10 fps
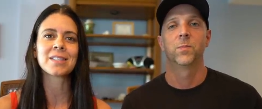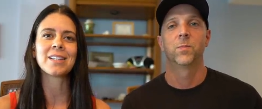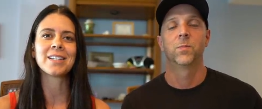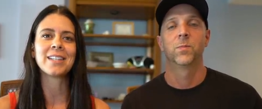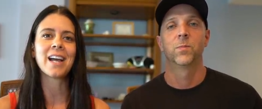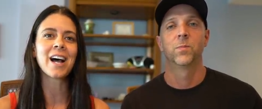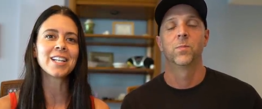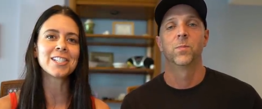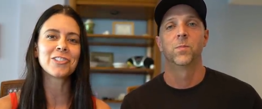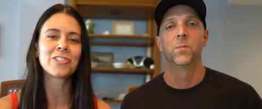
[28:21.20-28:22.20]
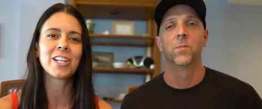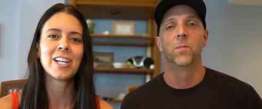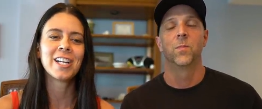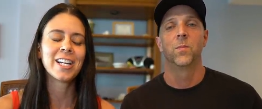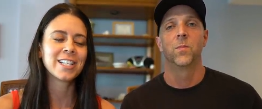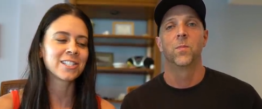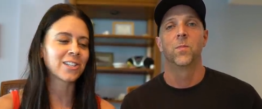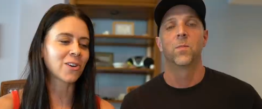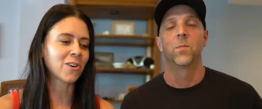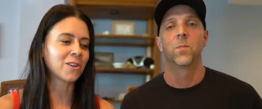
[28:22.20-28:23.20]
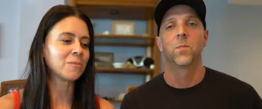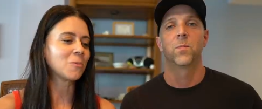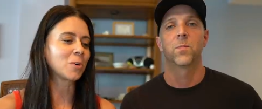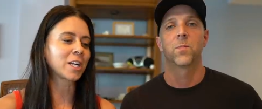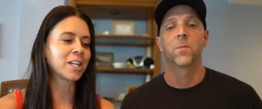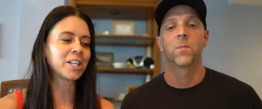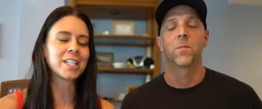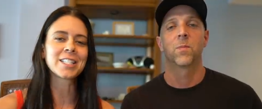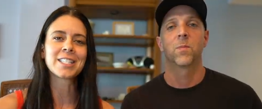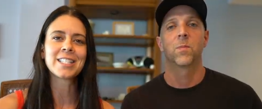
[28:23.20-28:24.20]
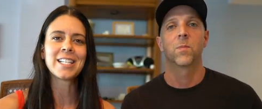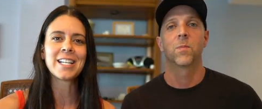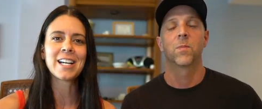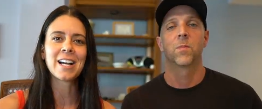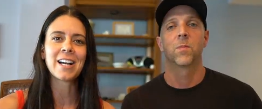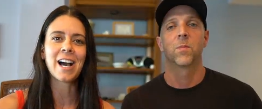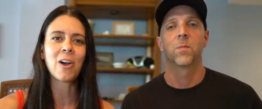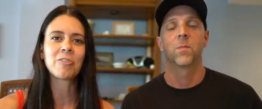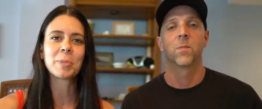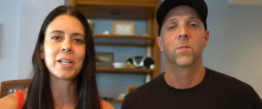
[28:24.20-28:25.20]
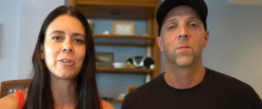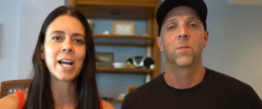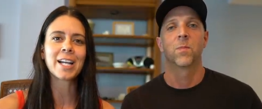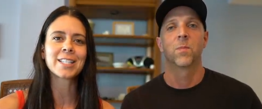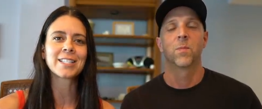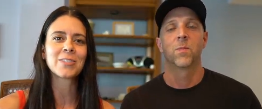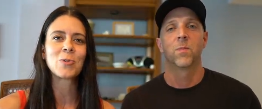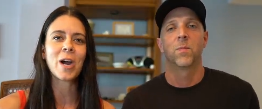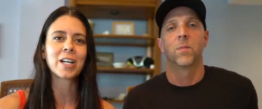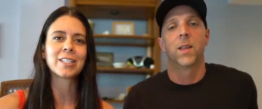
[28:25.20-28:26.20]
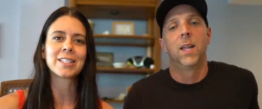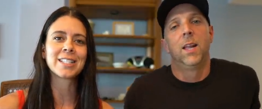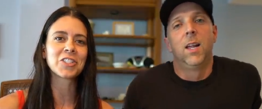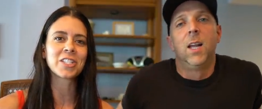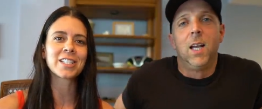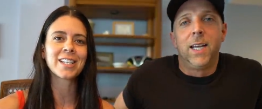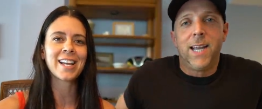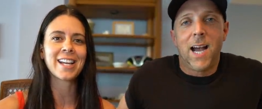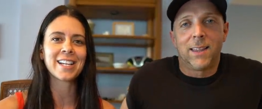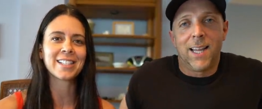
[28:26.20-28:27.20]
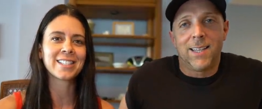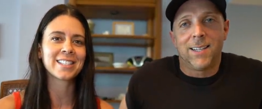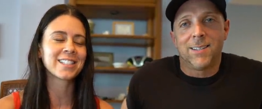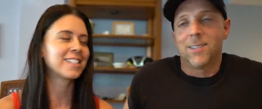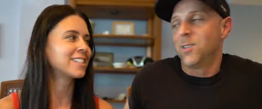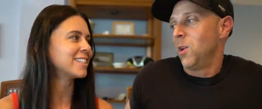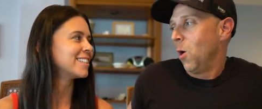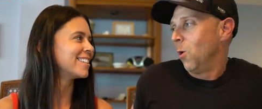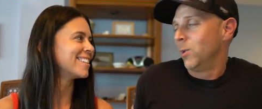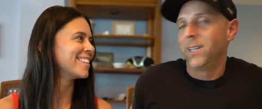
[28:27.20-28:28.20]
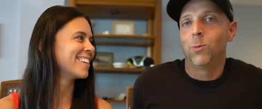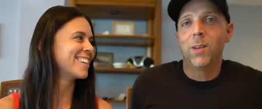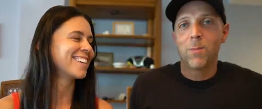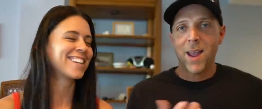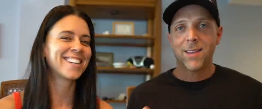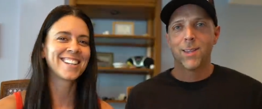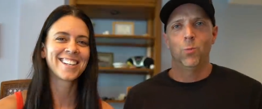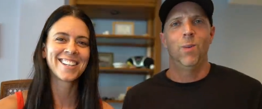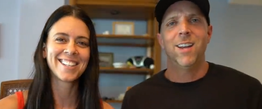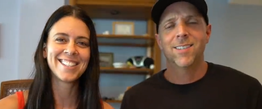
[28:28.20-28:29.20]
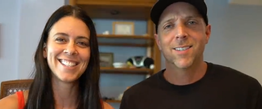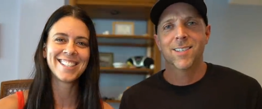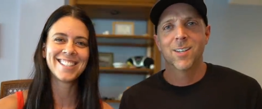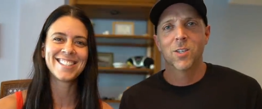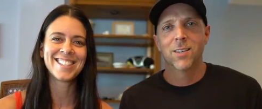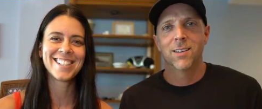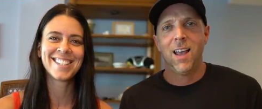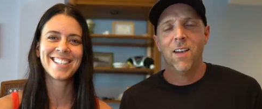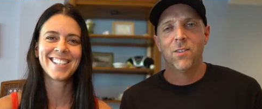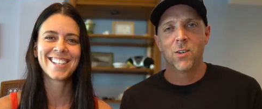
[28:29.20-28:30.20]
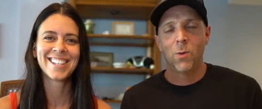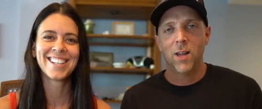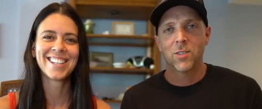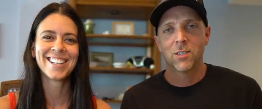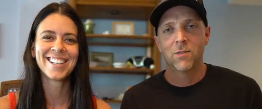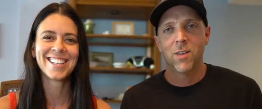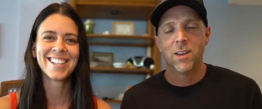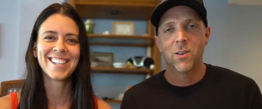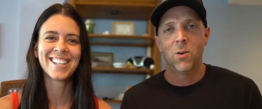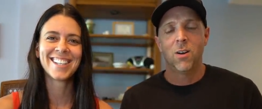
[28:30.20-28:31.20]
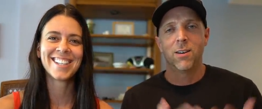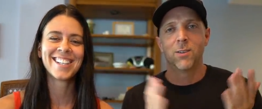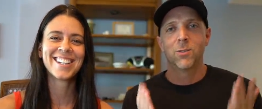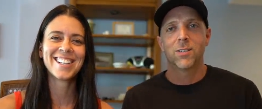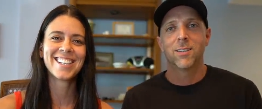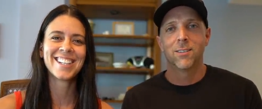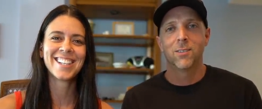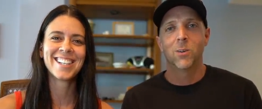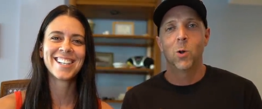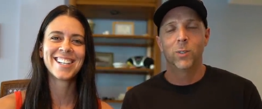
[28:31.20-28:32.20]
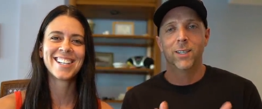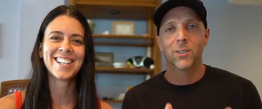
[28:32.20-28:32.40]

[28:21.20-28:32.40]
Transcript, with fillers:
Speaker 1: the knowledge. So we're curious to see how everybody reacts to our decision.
Speaker 2: Yeah, and let us know. Did we make the right decision after you watch this video? Or are you still holding